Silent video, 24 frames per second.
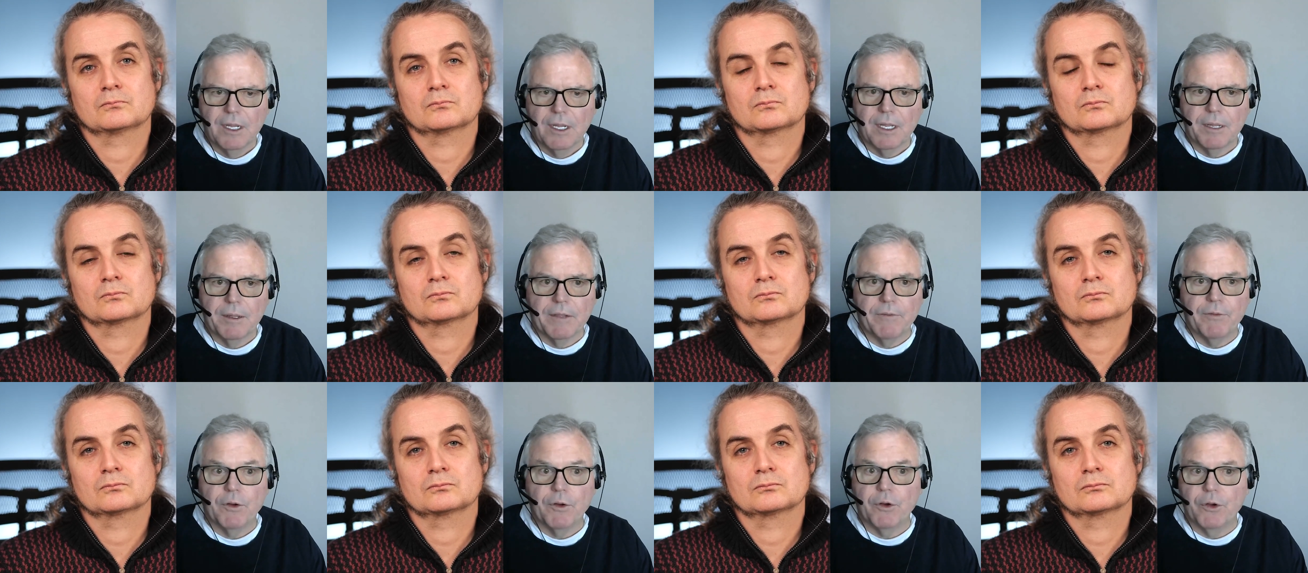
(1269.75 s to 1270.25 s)

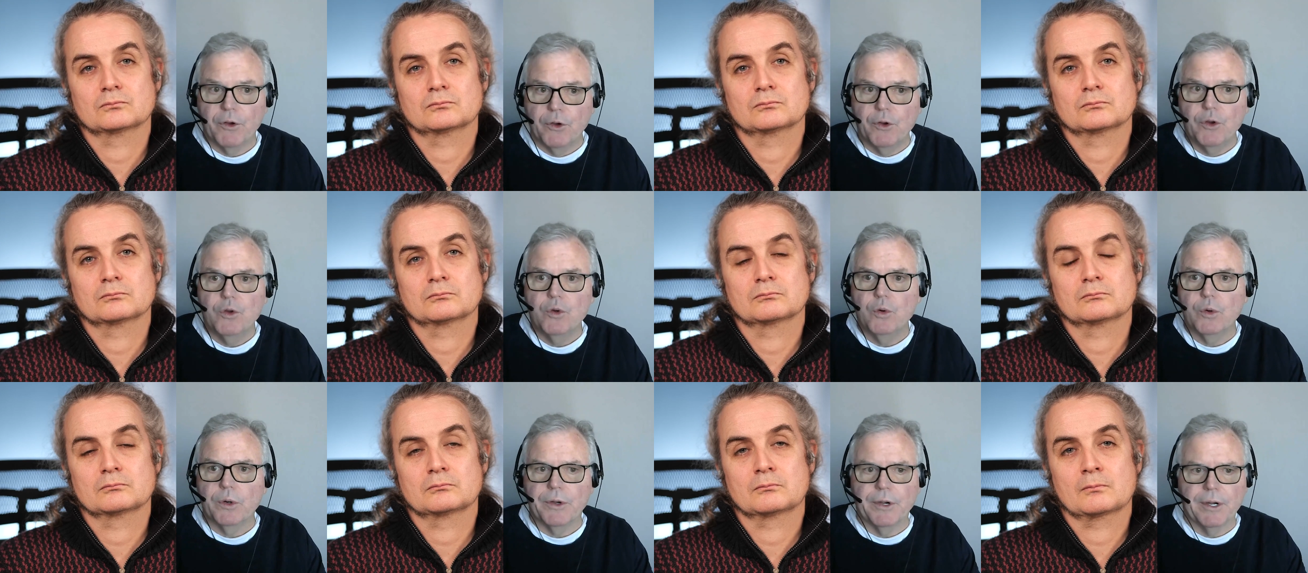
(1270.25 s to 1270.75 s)
Speaker 1: If you're
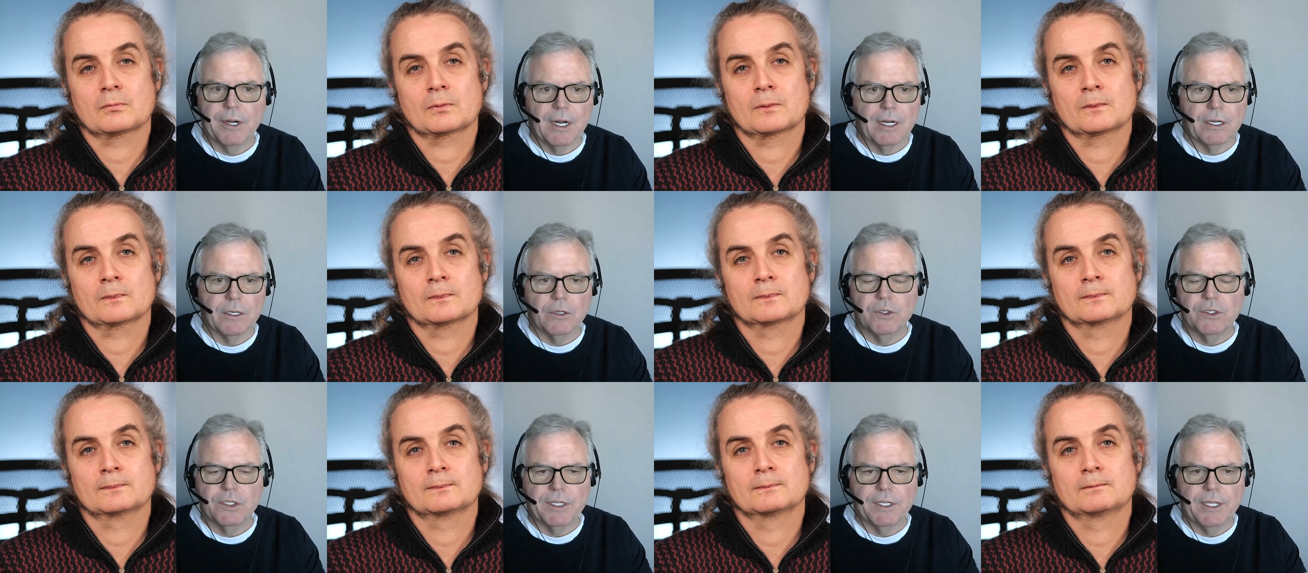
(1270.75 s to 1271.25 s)
new and you're not
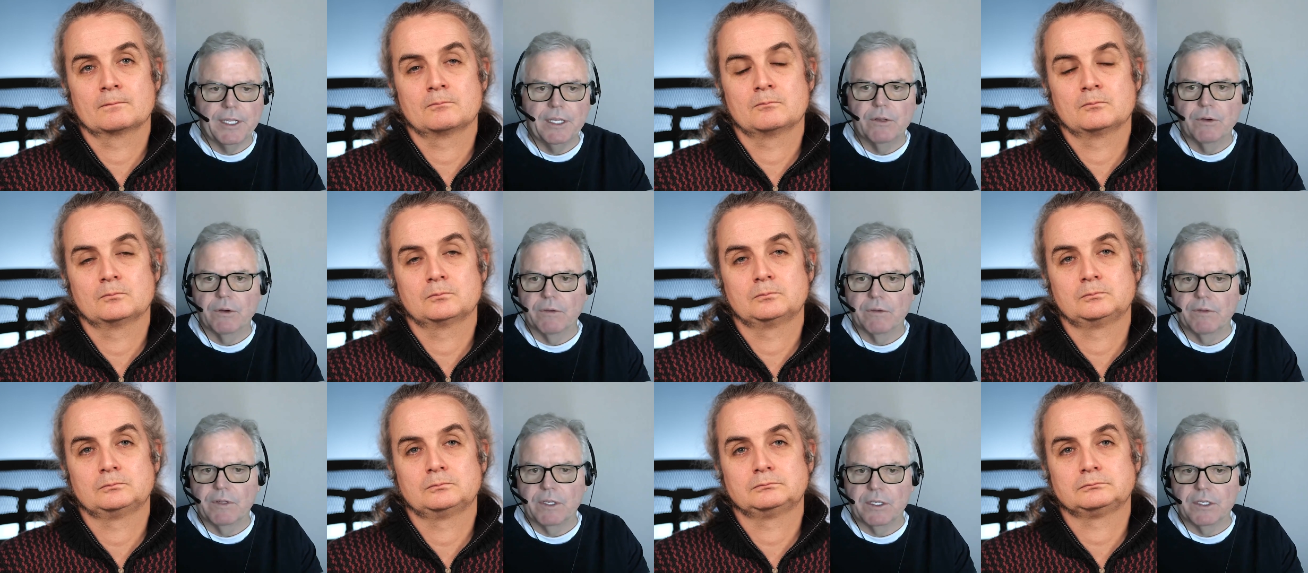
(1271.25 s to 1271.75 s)
using
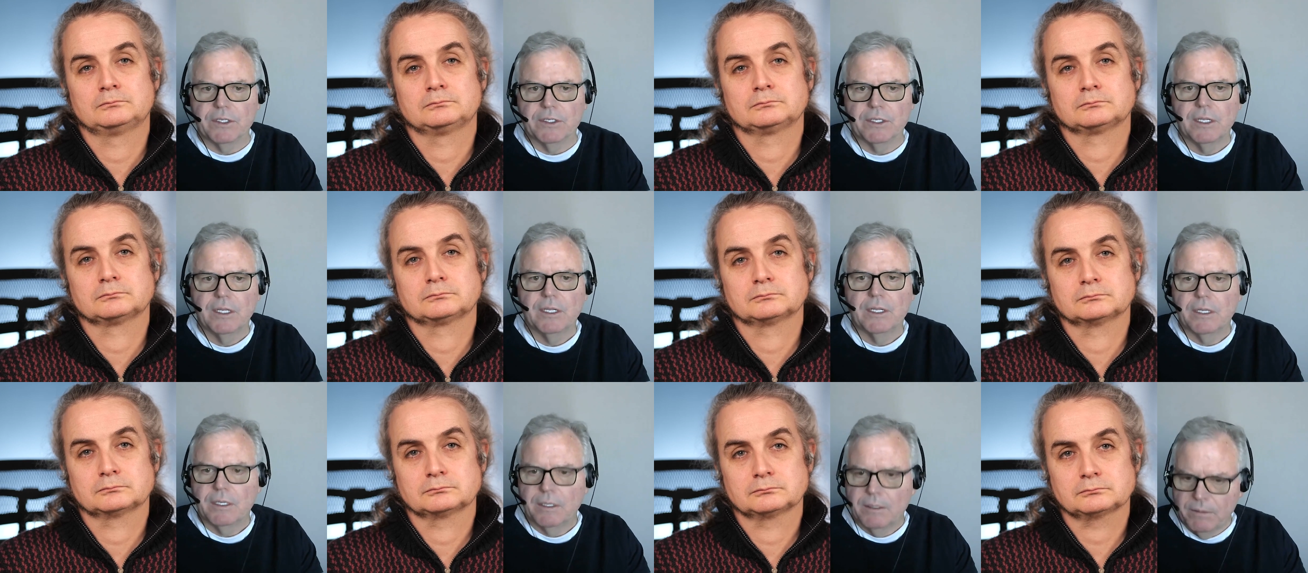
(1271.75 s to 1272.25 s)
either of these,
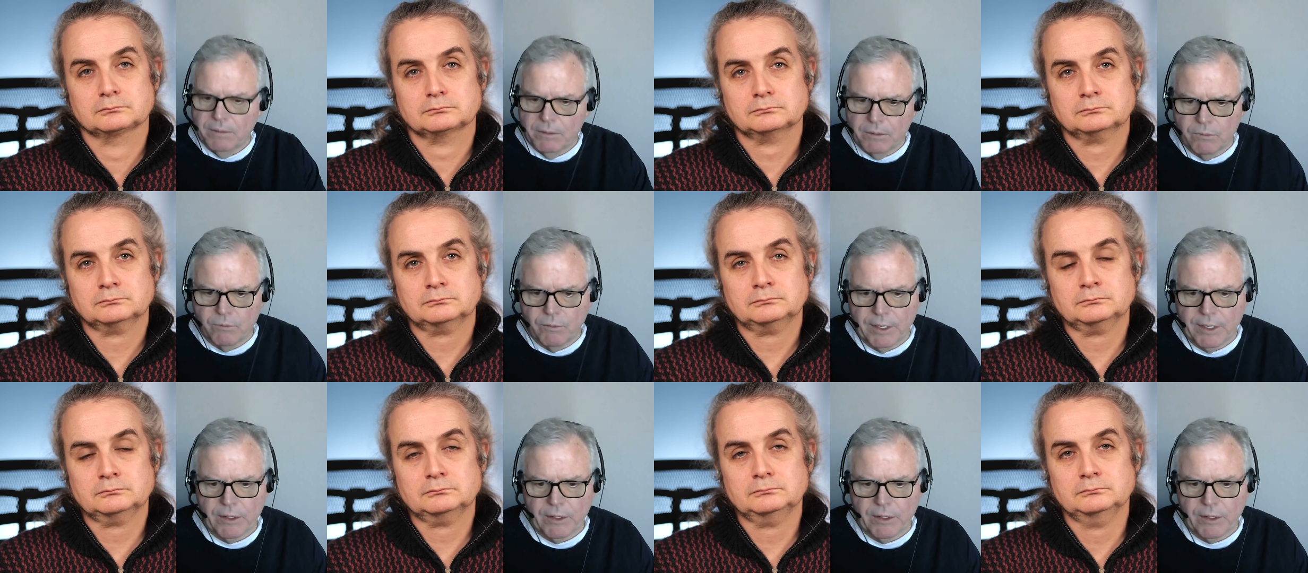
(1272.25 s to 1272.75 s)

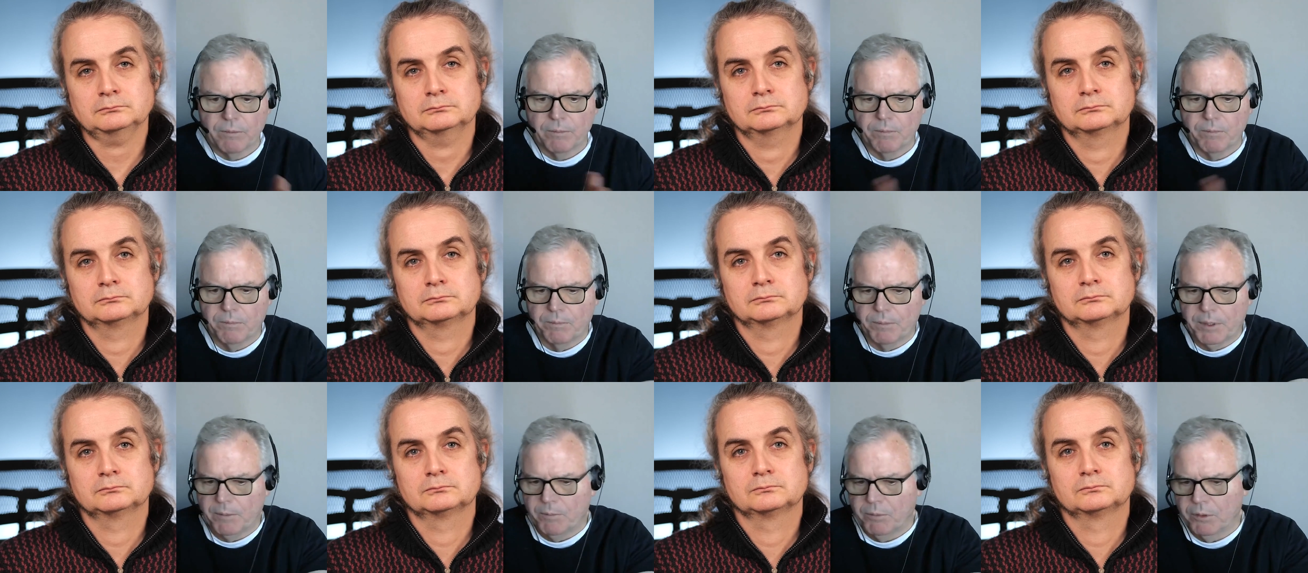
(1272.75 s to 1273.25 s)
you'd rather
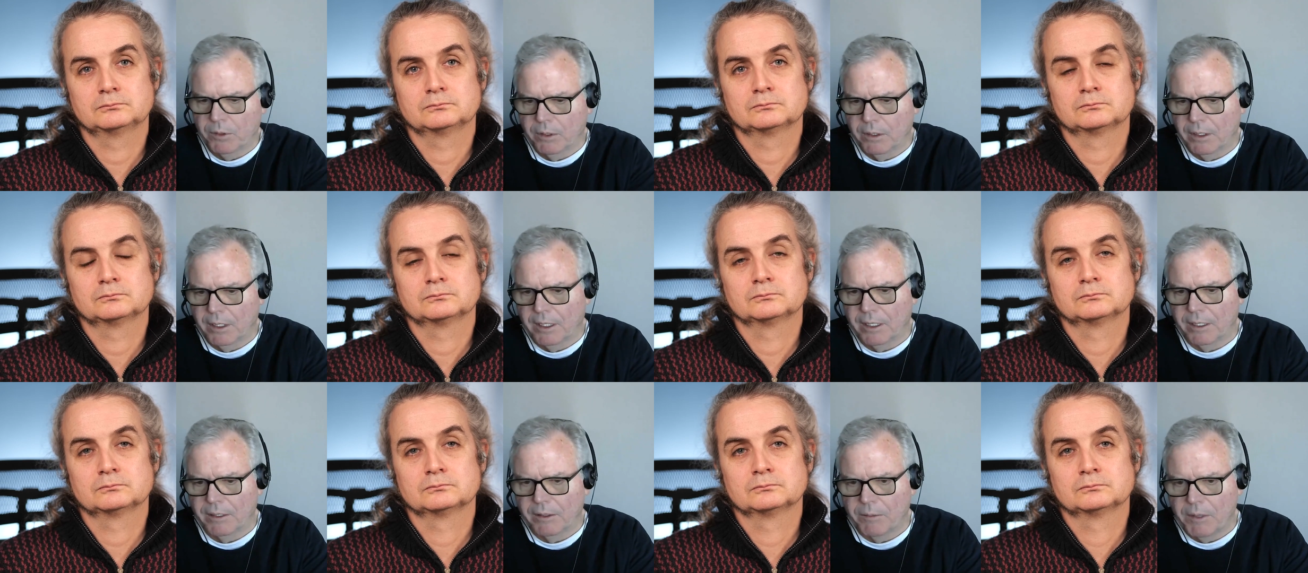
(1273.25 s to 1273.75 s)
people
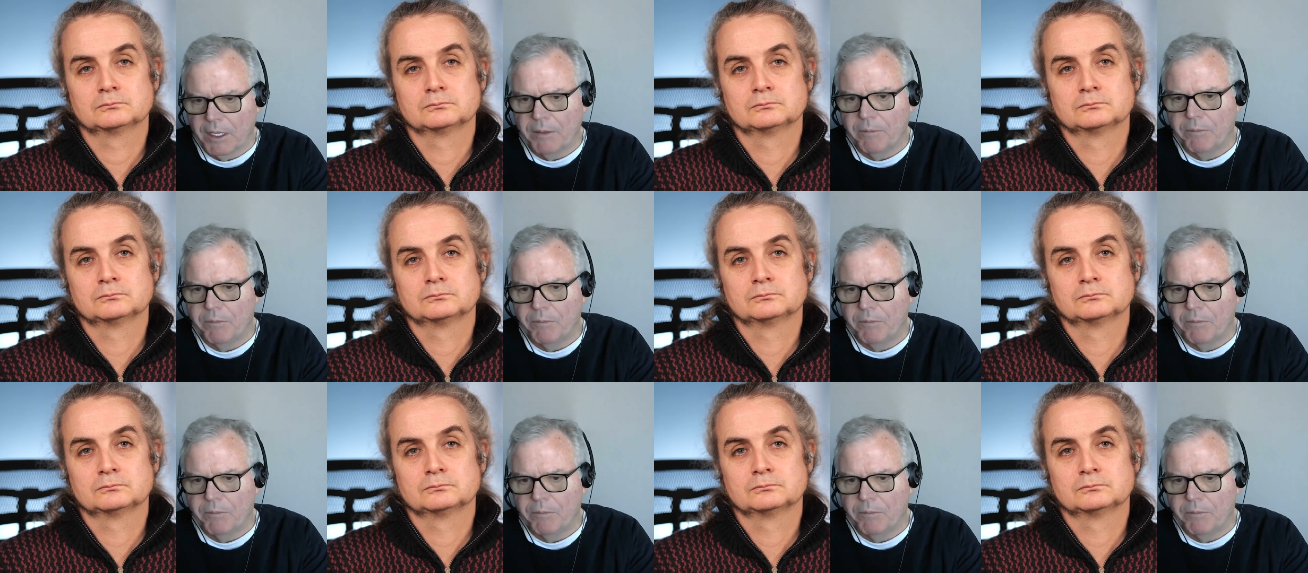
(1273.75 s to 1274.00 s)
uh, they